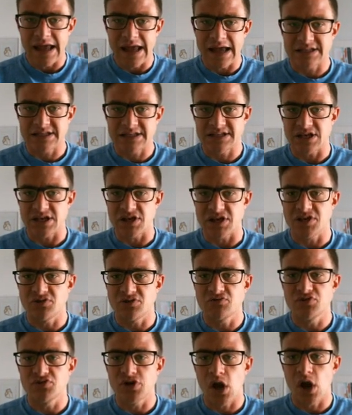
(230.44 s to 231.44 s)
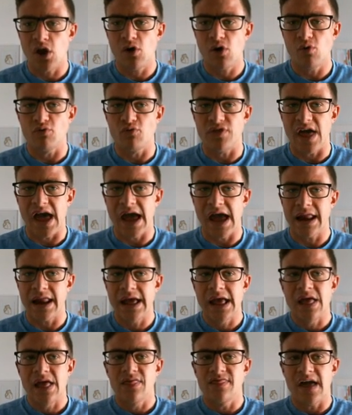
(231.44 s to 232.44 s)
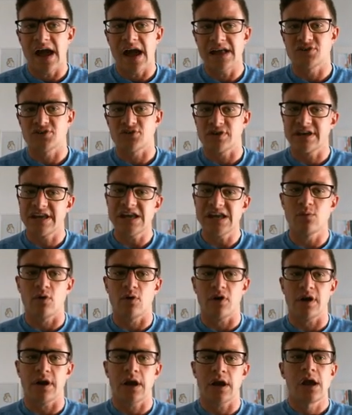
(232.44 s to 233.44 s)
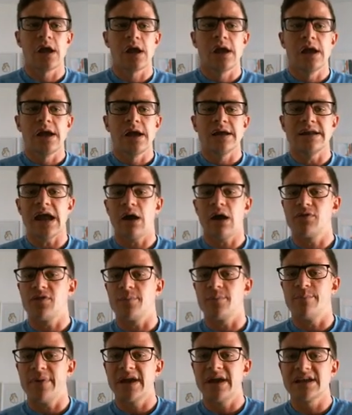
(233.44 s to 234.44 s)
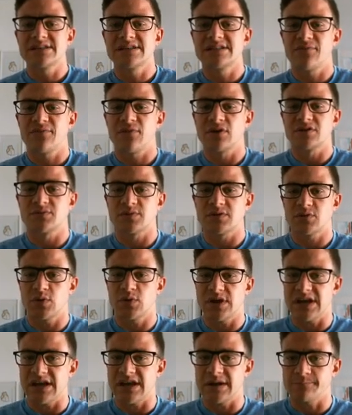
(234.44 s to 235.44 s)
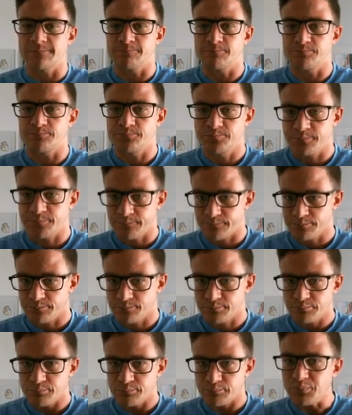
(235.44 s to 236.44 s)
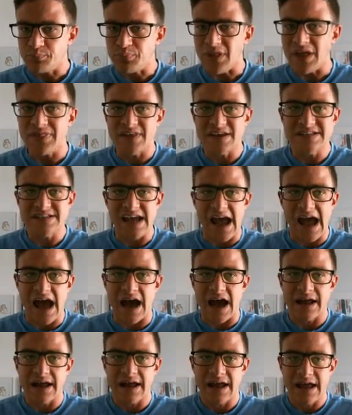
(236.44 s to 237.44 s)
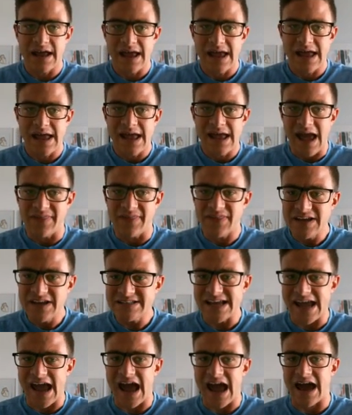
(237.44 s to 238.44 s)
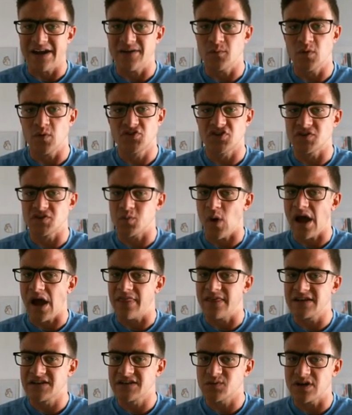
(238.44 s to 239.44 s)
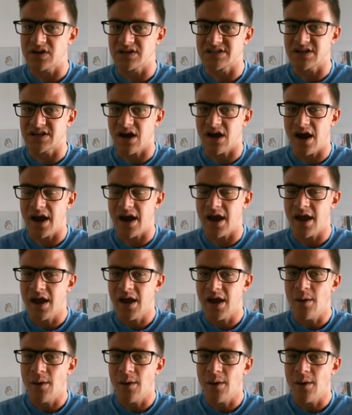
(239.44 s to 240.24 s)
It's, you know, that's your keyword. Now the biggest difference between this ad, and which is why this one is done